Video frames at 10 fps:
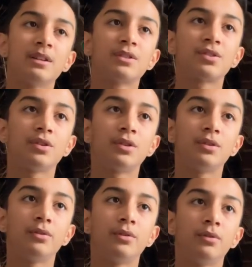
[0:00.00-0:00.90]

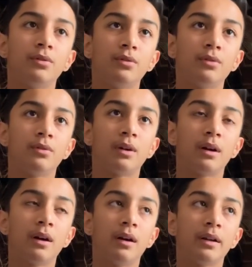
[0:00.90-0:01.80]
So
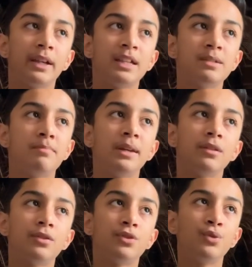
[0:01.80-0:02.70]
he's
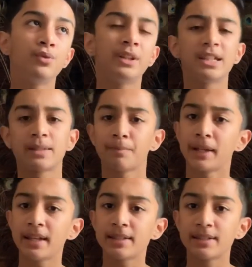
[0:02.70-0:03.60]
been to this
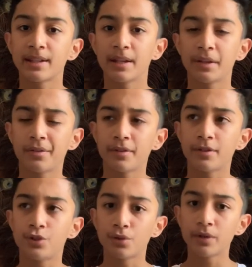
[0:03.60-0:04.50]
place
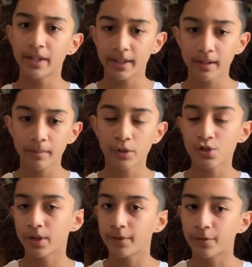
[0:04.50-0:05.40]
in Jordan. I'm
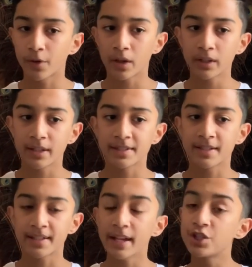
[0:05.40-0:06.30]
not sure if you've heard. There's
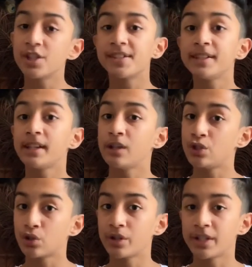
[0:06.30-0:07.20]
this ancient city
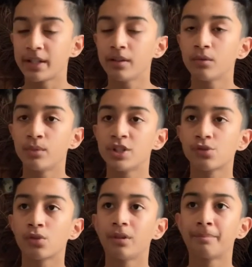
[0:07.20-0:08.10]
in Jordan which
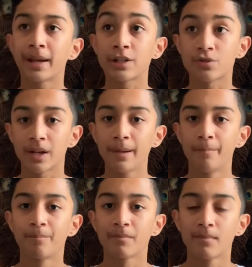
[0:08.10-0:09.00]
is called Petra.